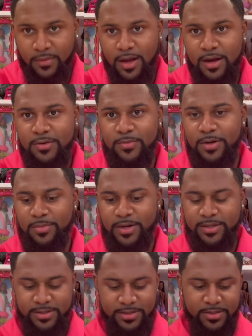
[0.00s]
I don't want to
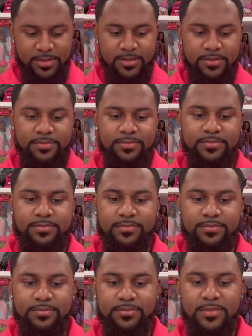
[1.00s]
break this, y'all.
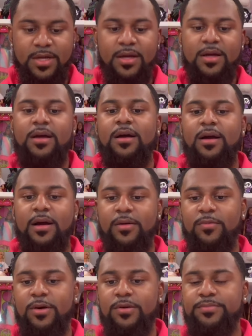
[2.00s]
All right,
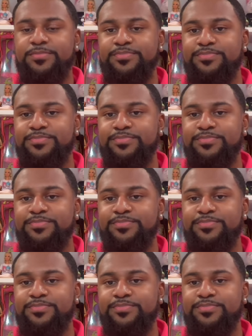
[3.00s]
well.